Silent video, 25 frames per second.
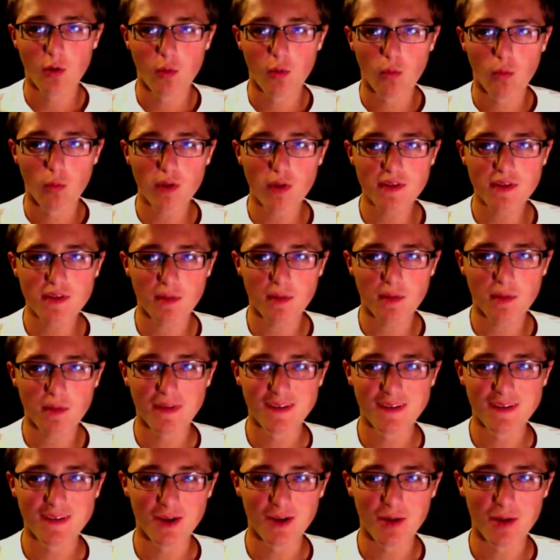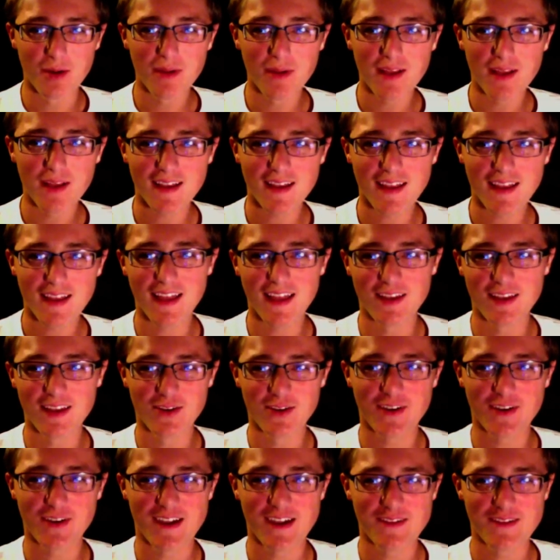What's up, Ender Army?
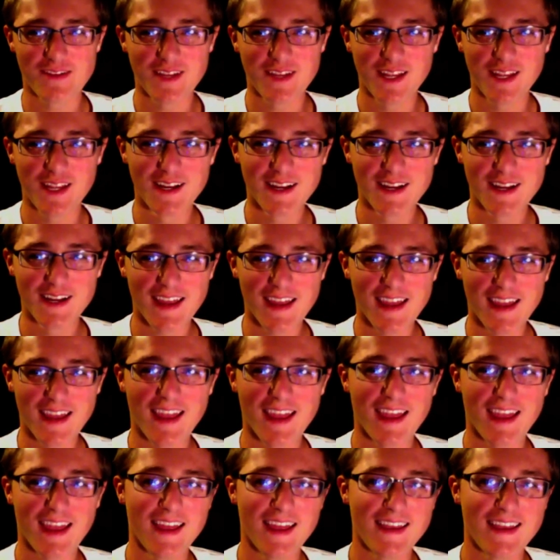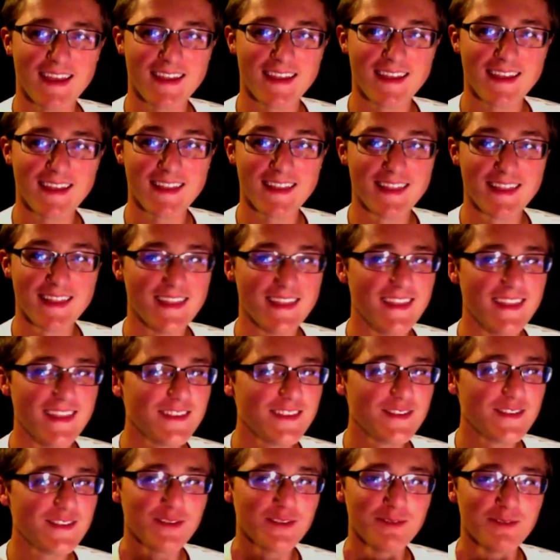Endercraft here, and
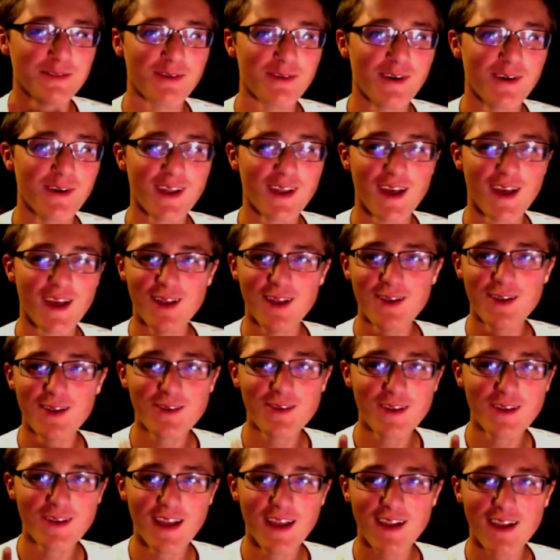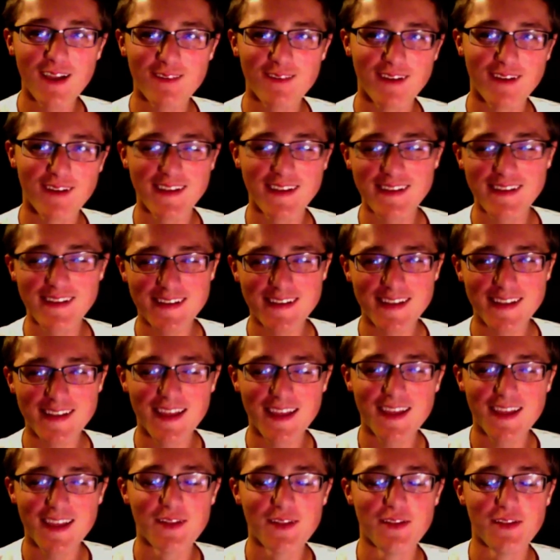this is what I look like right here.
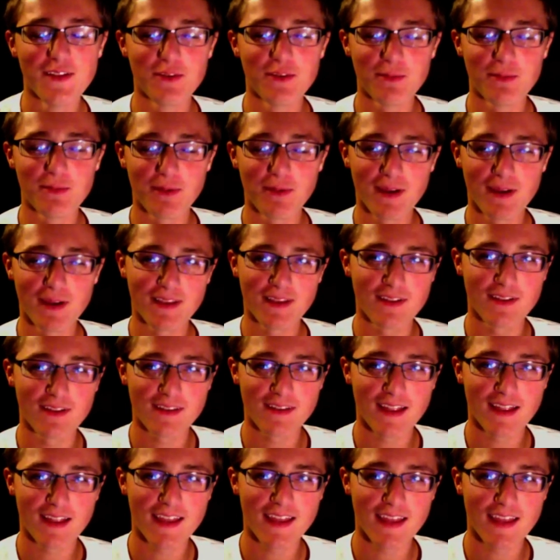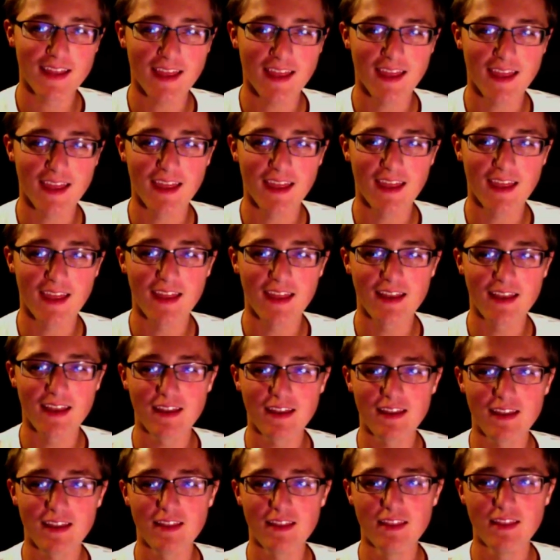This is what I look like, and
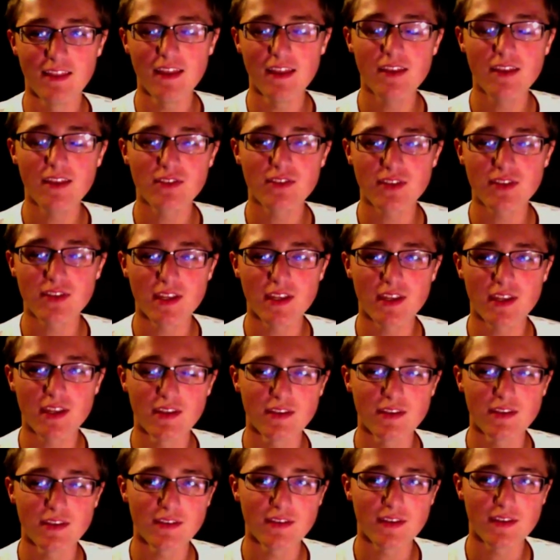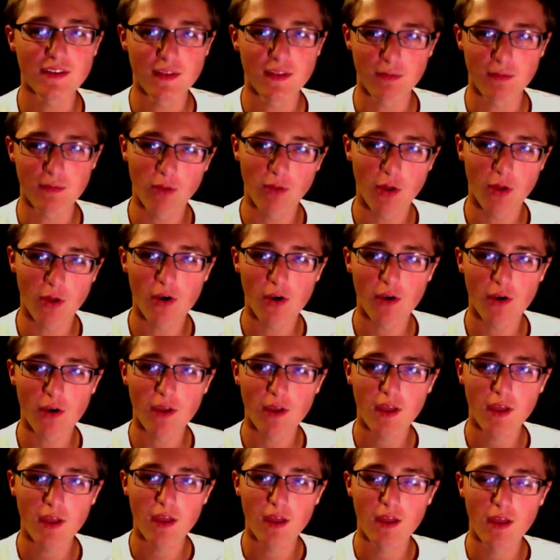this is the vlog,
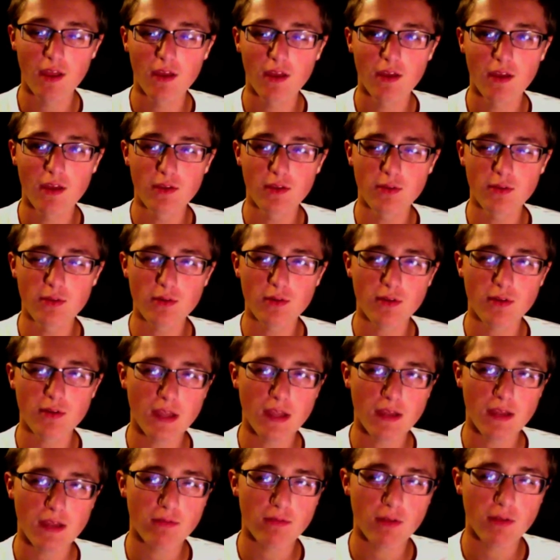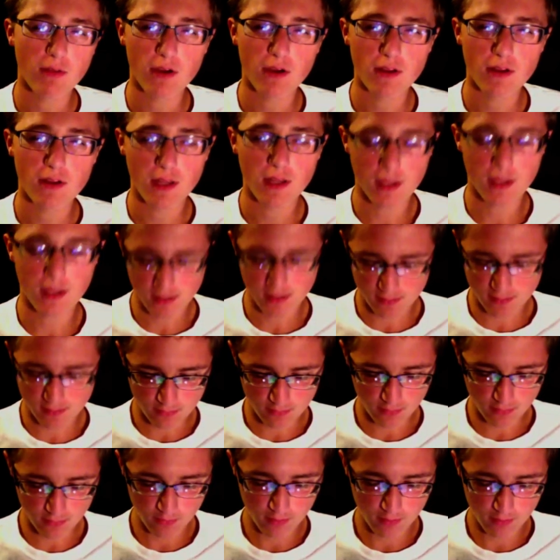sort of like vlog thingy,
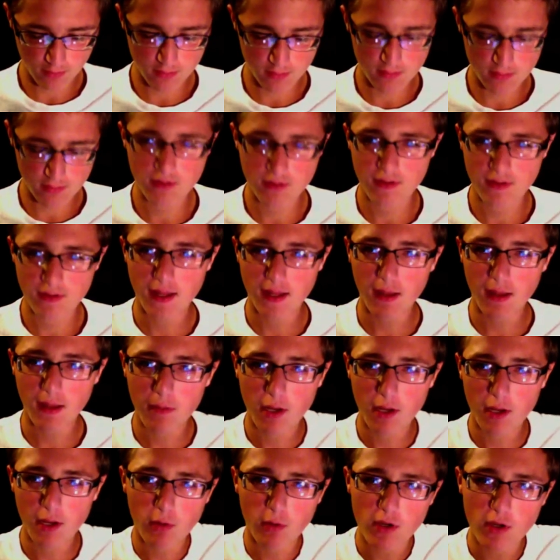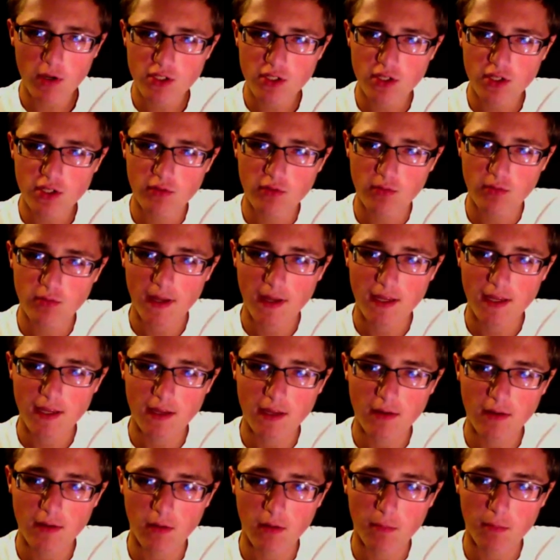sort of, because I got my questions right
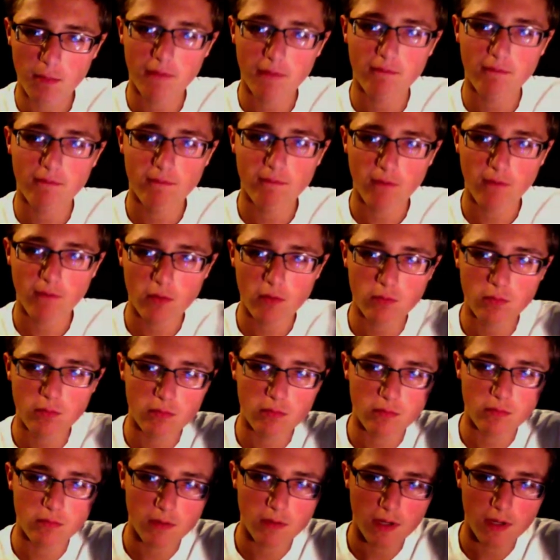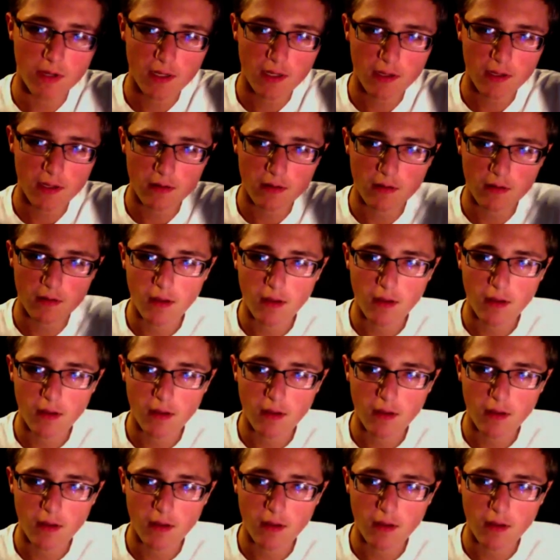here on my phone, right here.